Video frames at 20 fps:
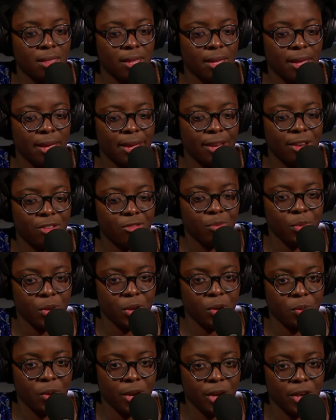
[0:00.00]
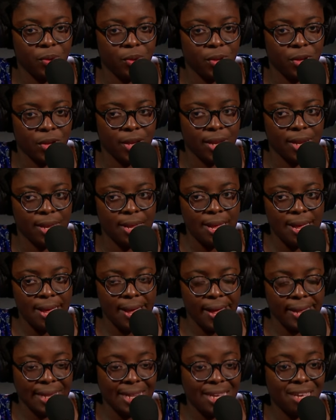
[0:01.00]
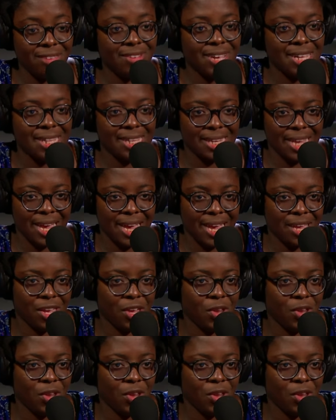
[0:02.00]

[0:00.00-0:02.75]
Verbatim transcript: the kind of book where you could leave it saying,